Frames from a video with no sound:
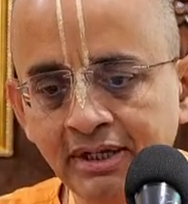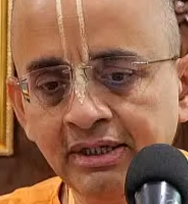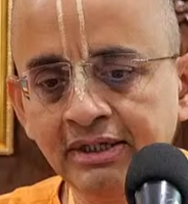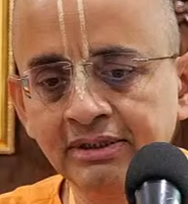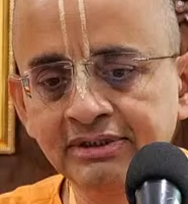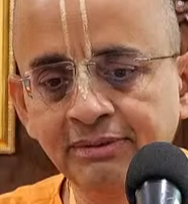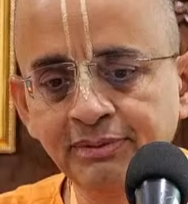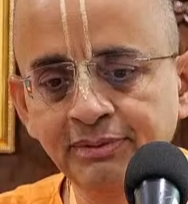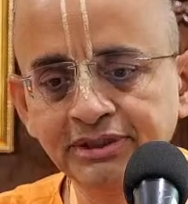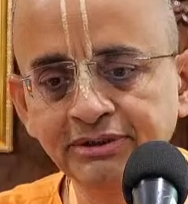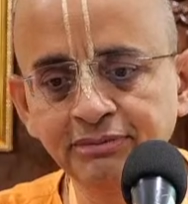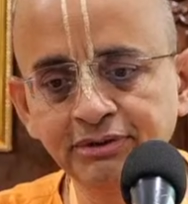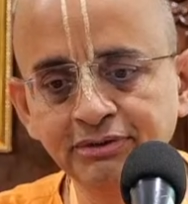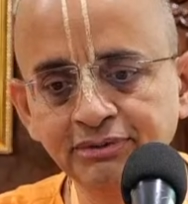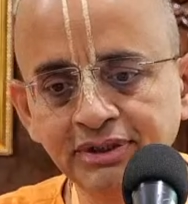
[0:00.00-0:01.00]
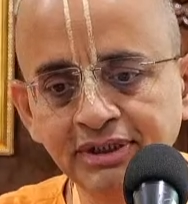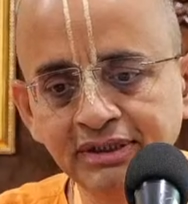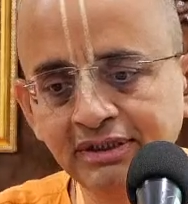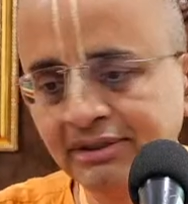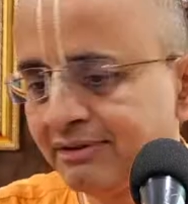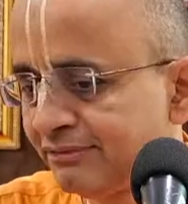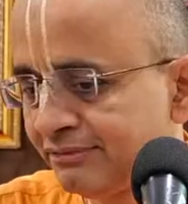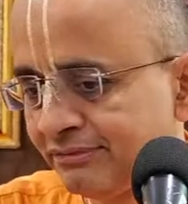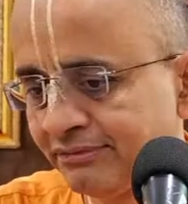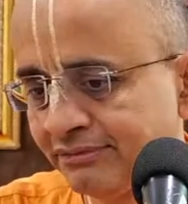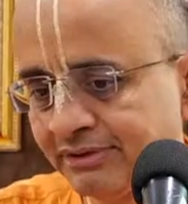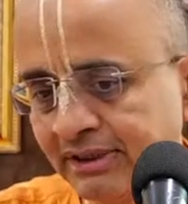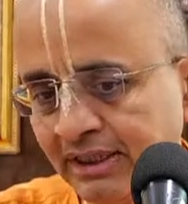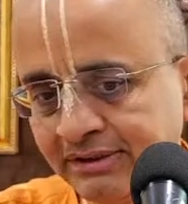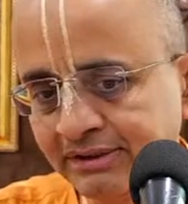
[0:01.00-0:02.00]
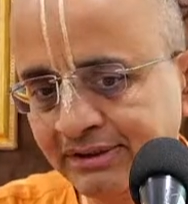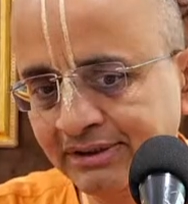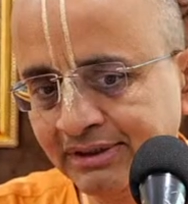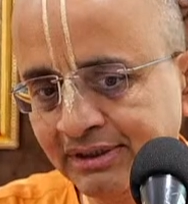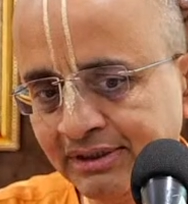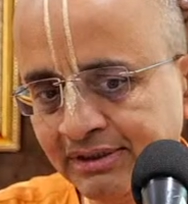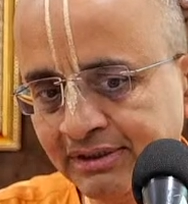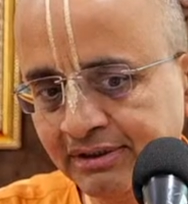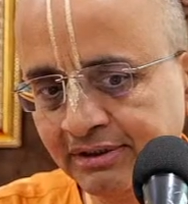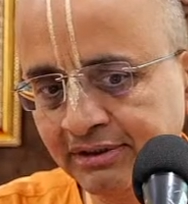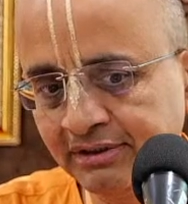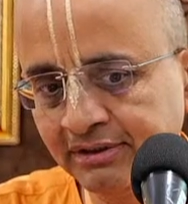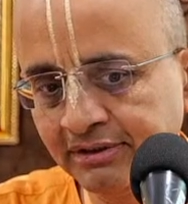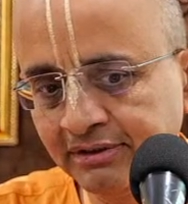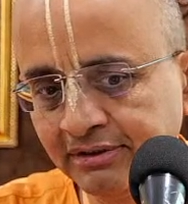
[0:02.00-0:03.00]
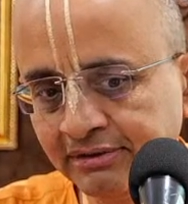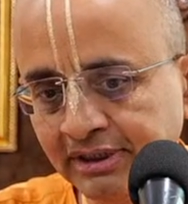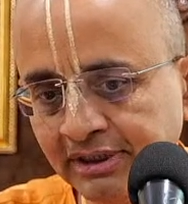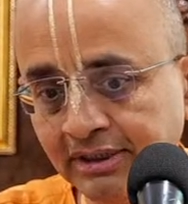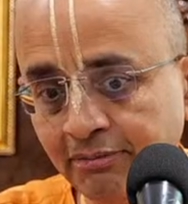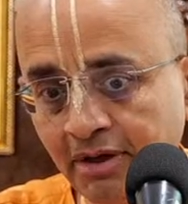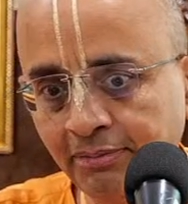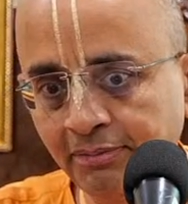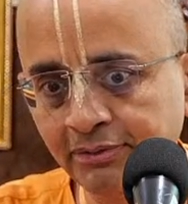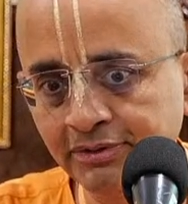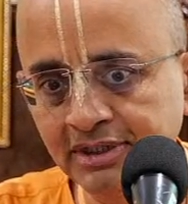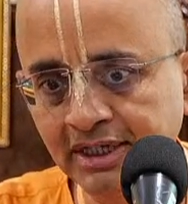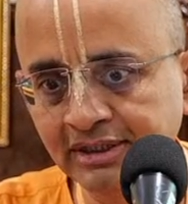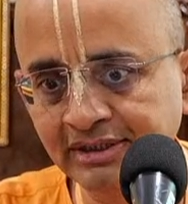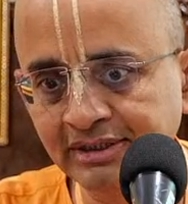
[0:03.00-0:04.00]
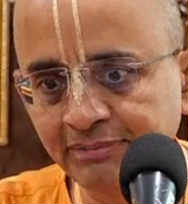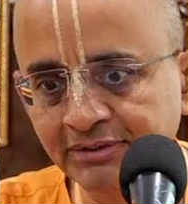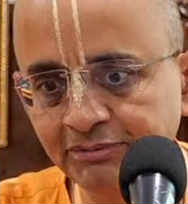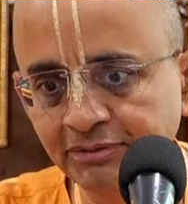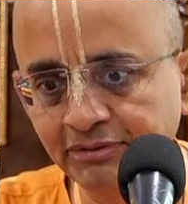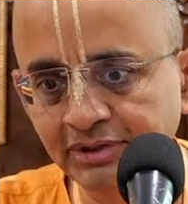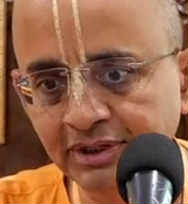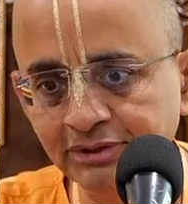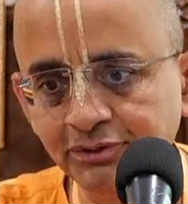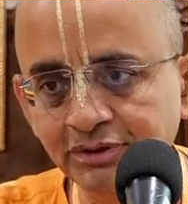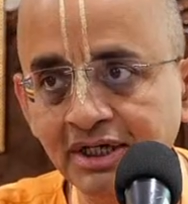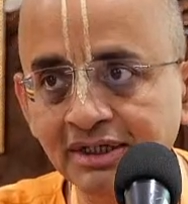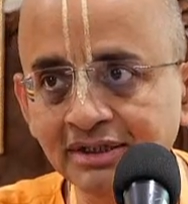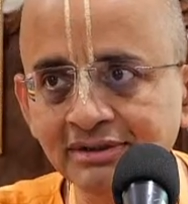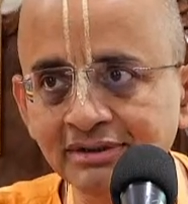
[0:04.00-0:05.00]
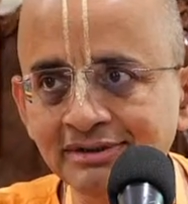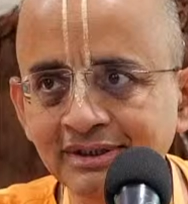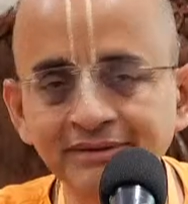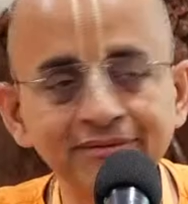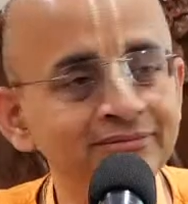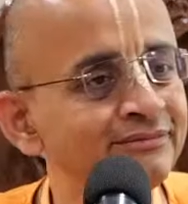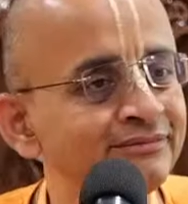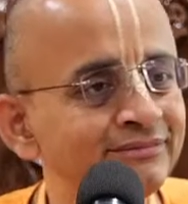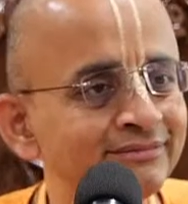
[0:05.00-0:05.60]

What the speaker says: Separation between Sachi and Chaitanya Mahaprabhu is like separation between Yashoda and Krishna.